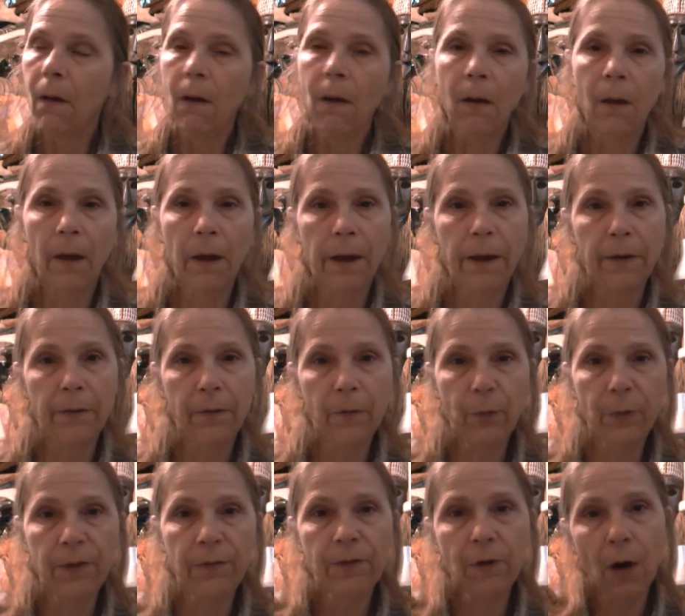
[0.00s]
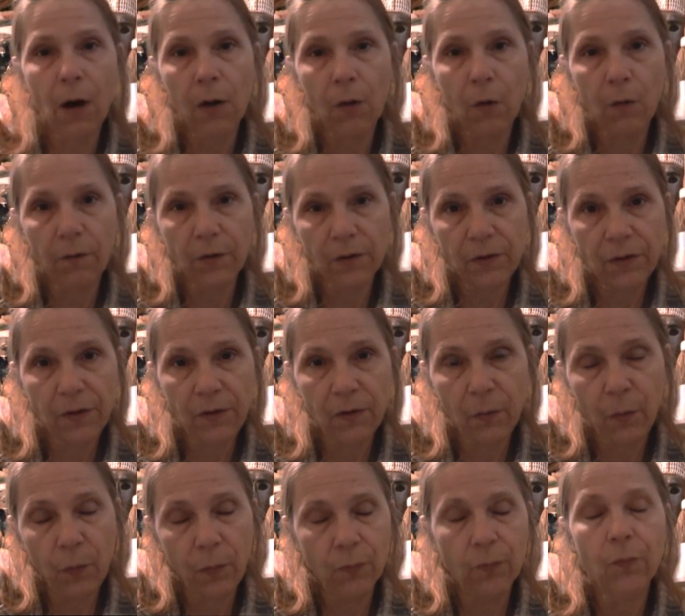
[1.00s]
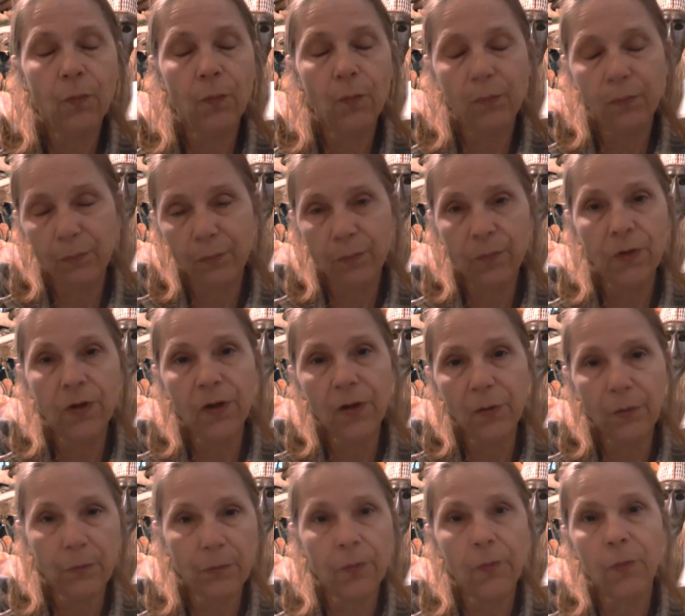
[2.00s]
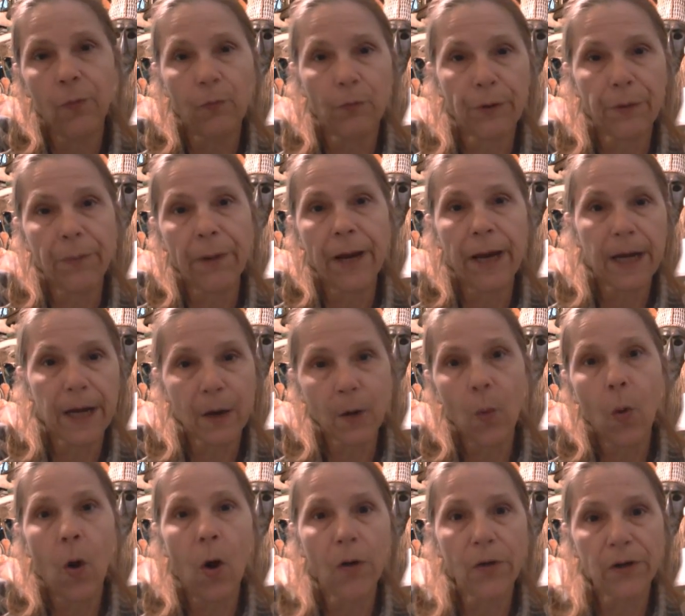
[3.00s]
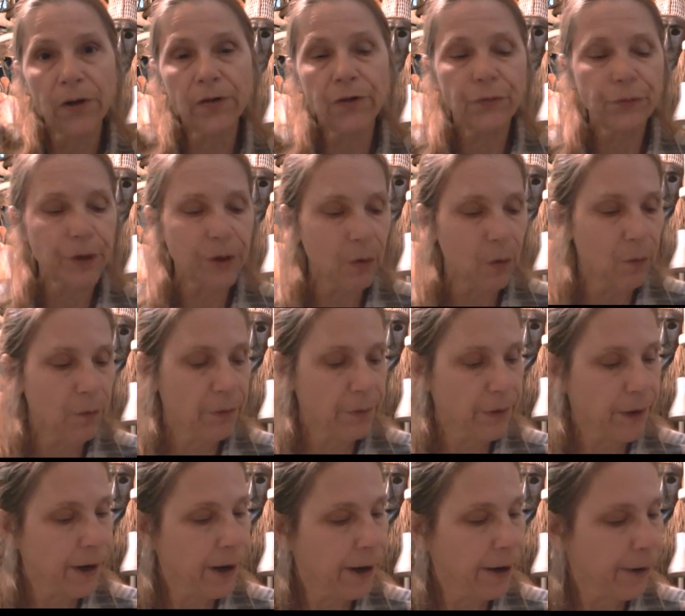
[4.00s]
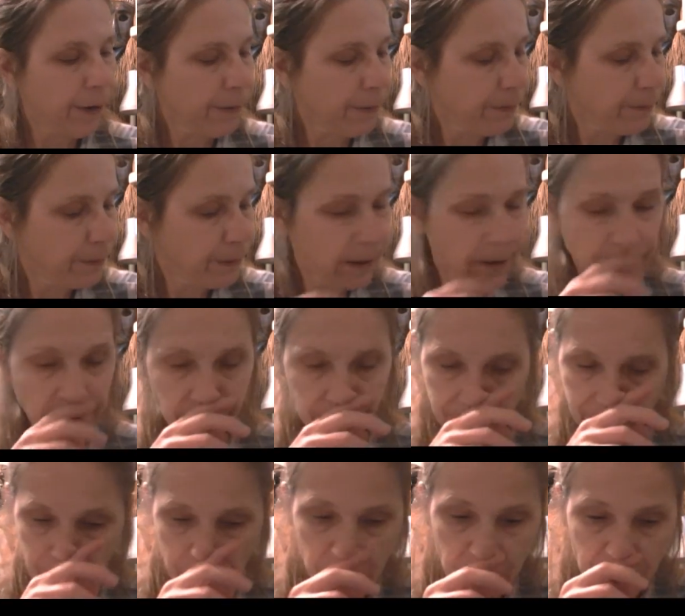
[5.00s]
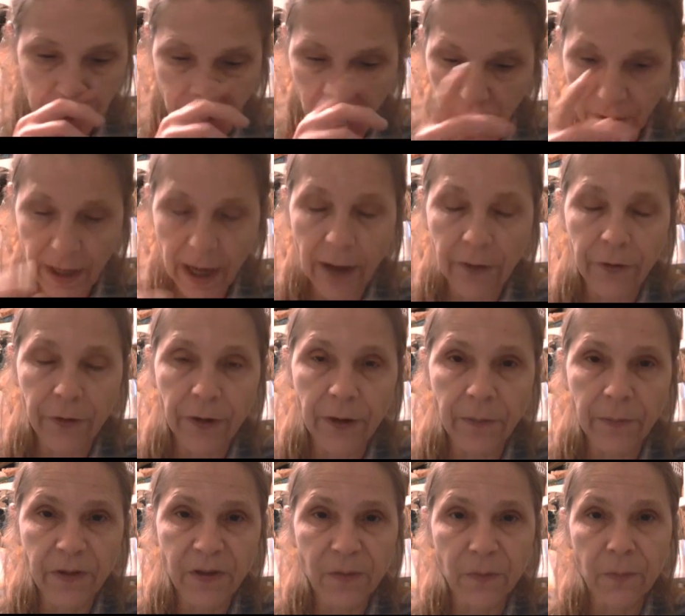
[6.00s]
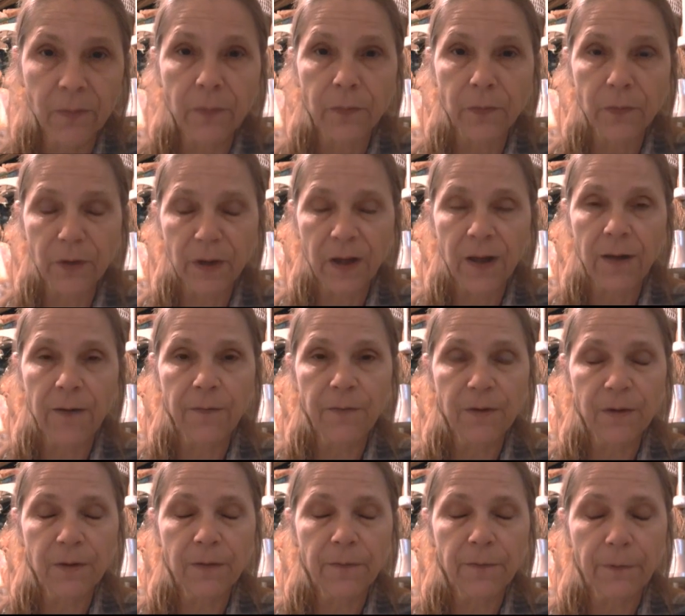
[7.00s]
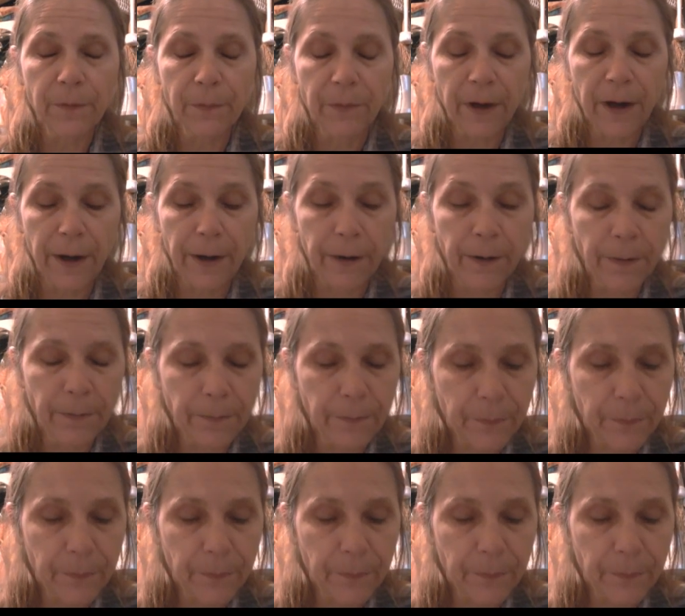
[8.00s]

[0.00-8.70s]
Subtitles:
And we've gone over to the little remaining walnut tree over there and, you know, gathered up some leaves from there.